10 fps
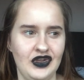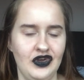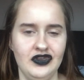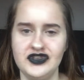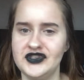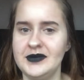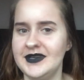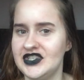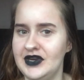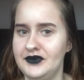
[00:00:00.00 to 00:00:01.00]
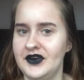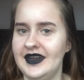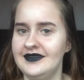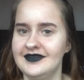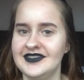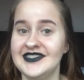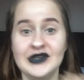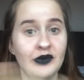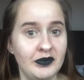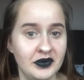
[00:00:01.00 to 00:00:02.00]
Got so much hate for it,
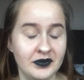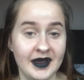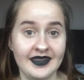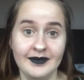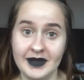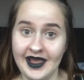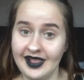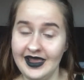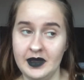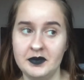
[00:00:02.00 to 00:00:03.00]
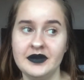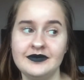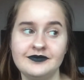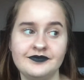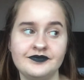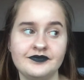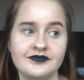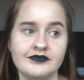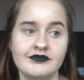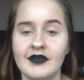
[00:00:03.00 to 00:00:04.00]
so I brought back the black lip,
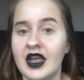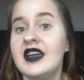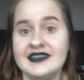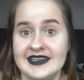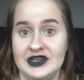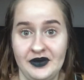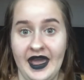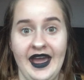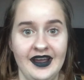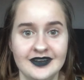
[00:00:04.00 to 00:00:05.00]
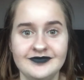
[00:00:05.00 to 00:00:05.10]
because I don't care.